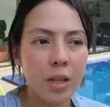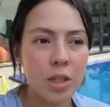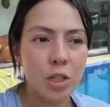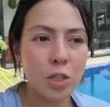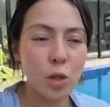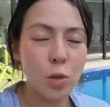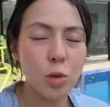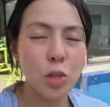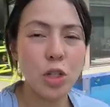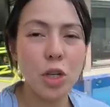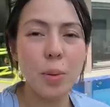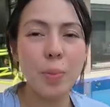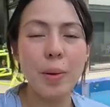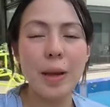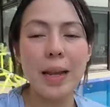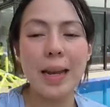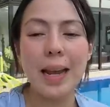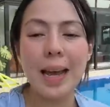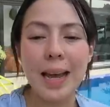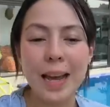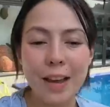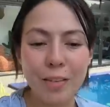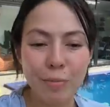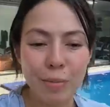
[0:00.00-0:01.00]
So GP
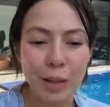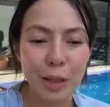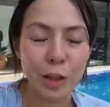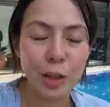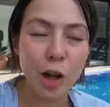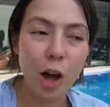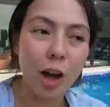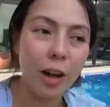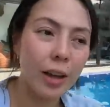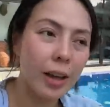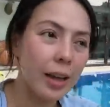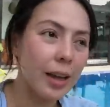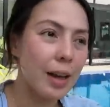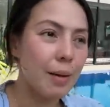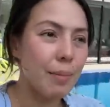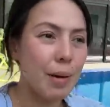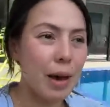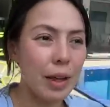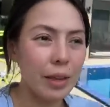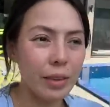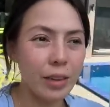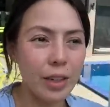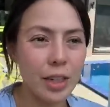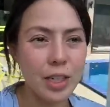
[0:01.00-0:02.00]
and I have been talking
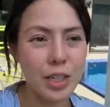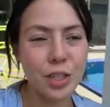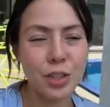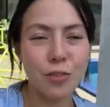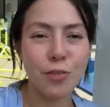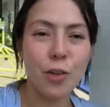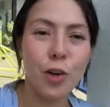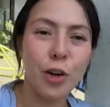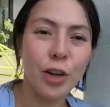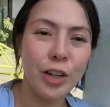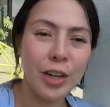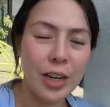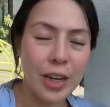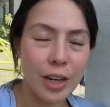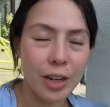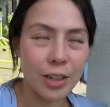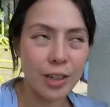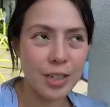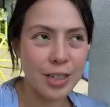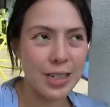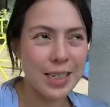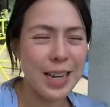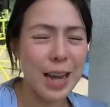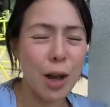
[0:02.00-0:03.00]
about this for
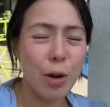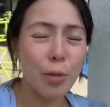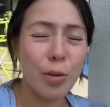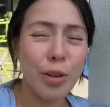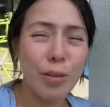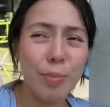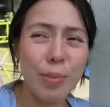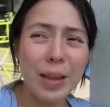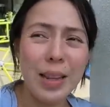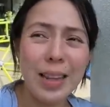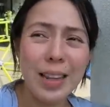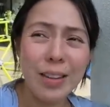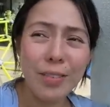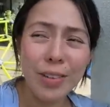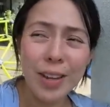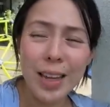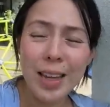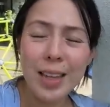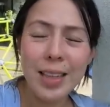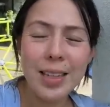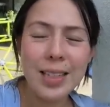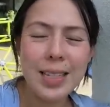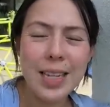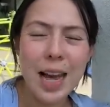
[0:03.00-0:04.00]
years now. We've been living
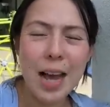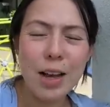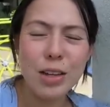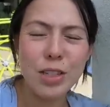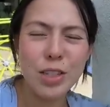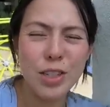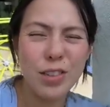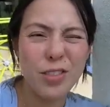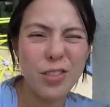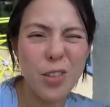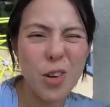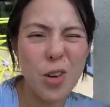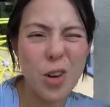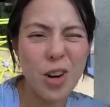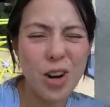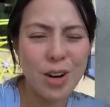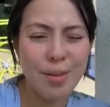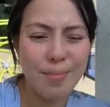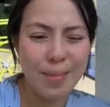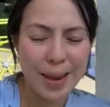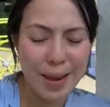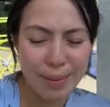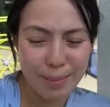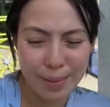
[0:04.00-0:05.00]
in this house
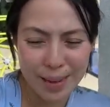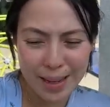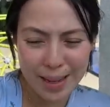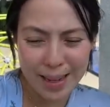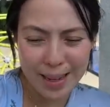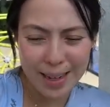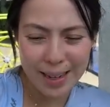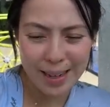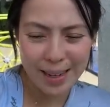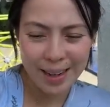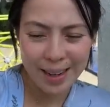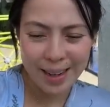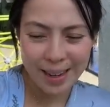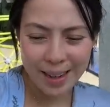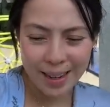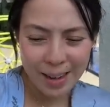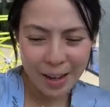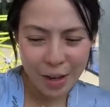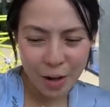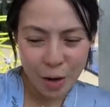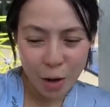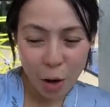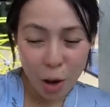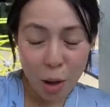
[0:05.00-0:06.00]
for maybe
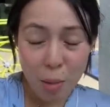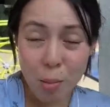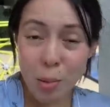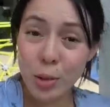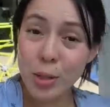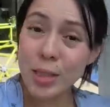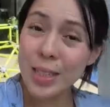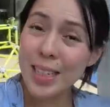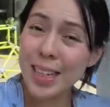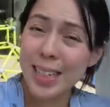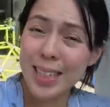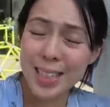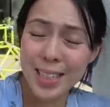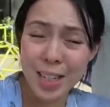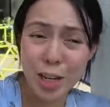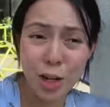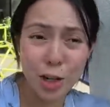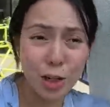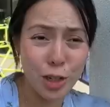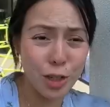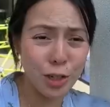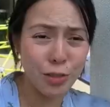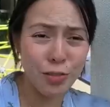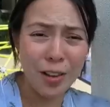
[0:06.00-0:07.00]
almost 6
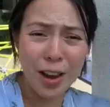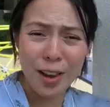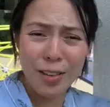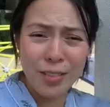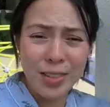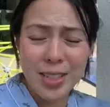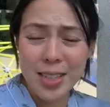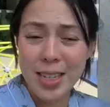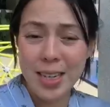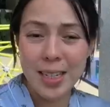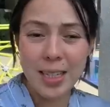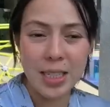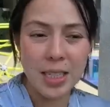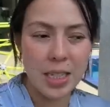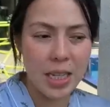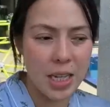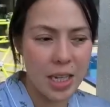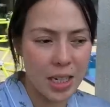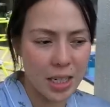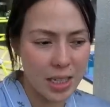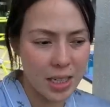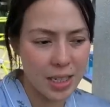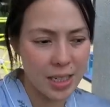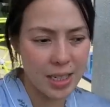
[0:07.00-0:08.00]
years, 5-6
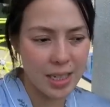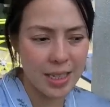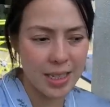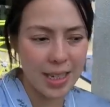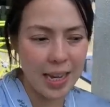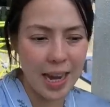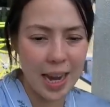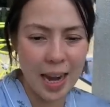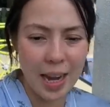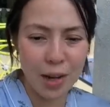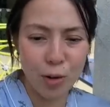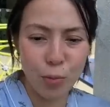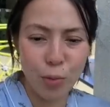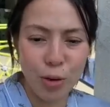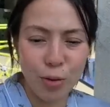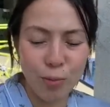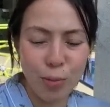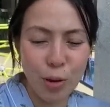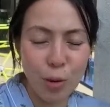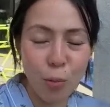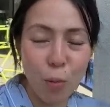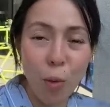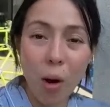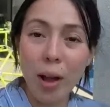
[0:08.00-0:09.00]
years, and we've
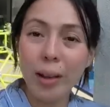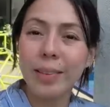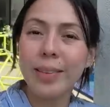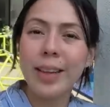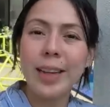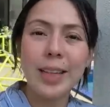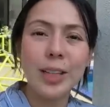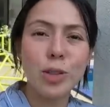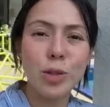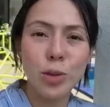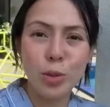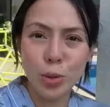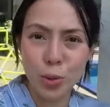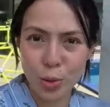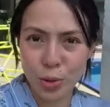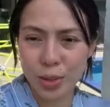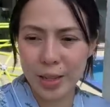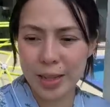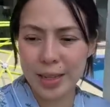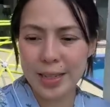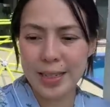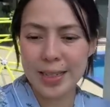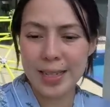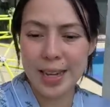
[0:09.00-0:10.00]
been wanting to do
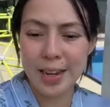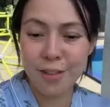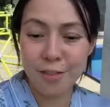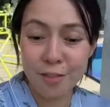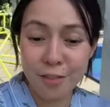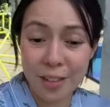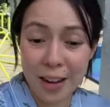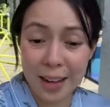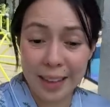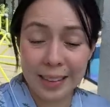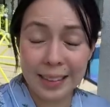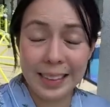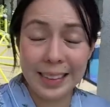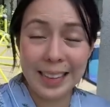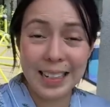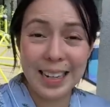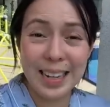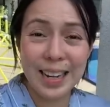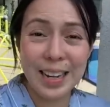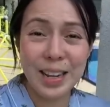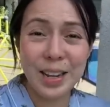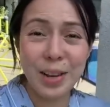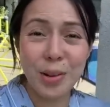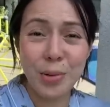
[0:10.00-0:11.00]
this, and
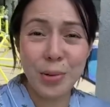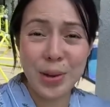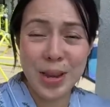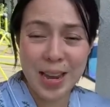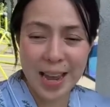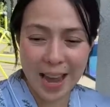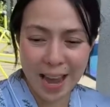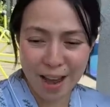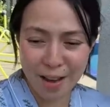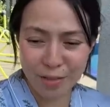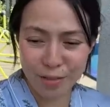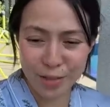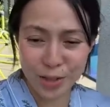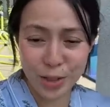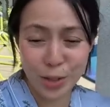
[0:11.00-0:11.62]
finally we have.